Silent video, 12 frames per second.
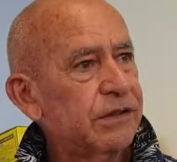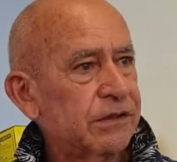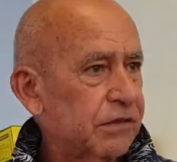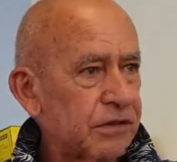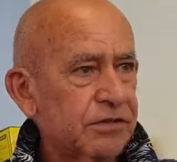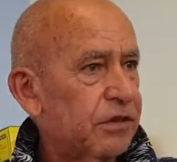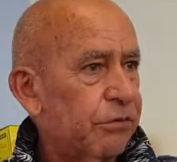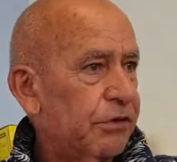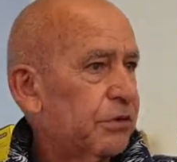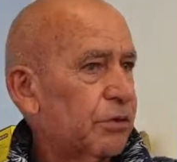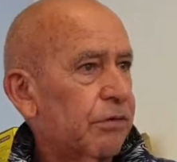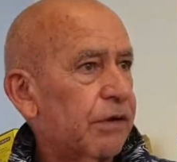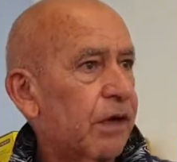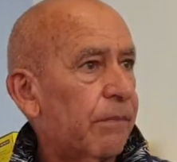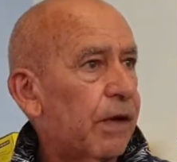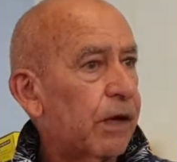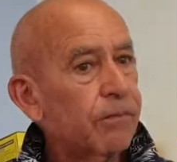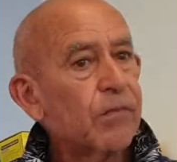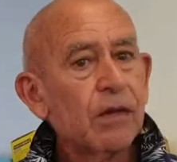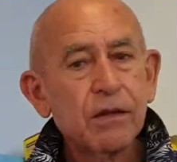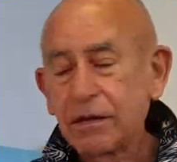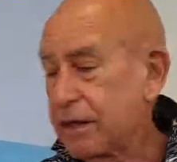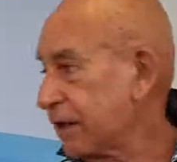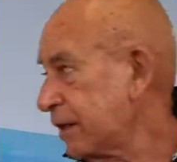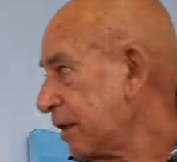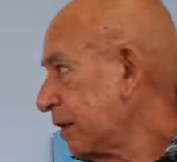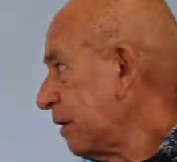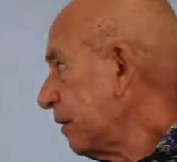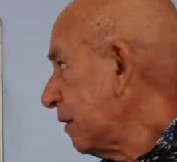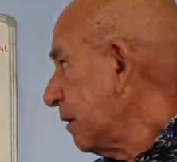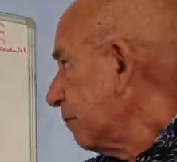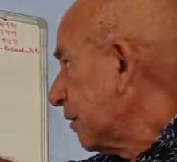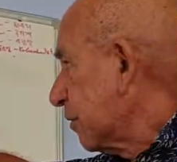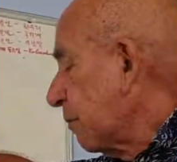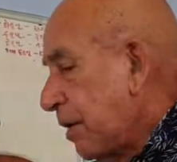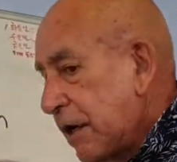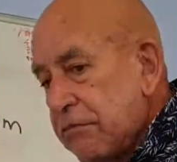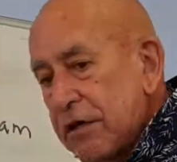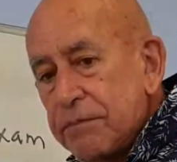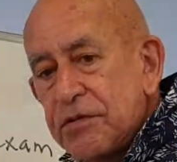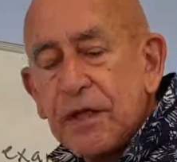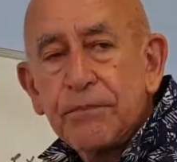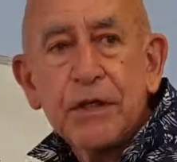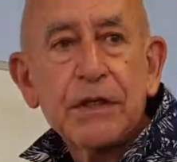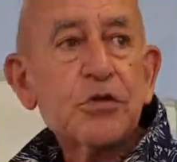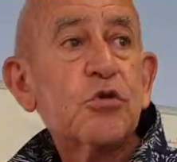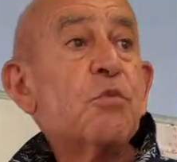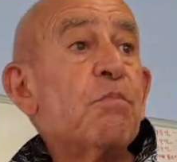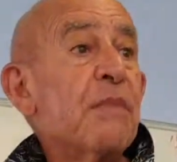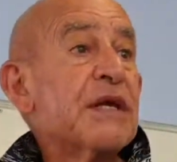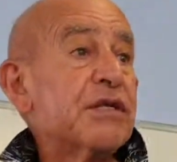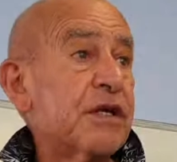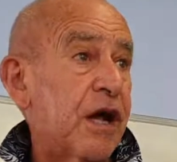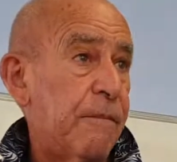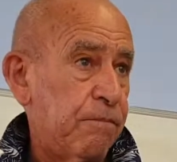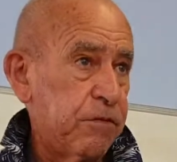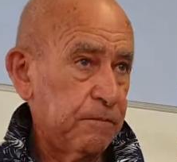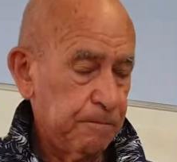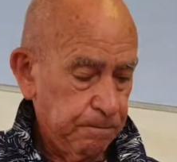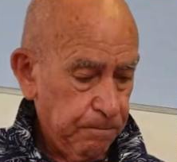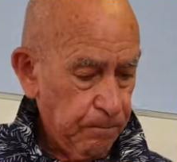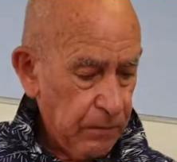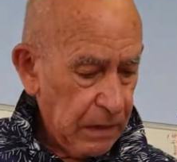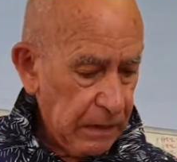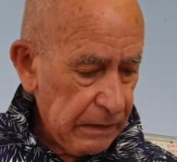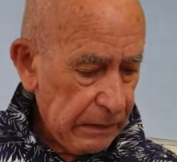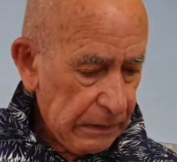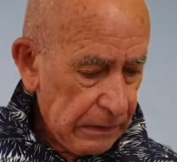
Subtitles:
He doesn't know what he's talking about. Okay? But to bugger up something is to mess it up. Okay?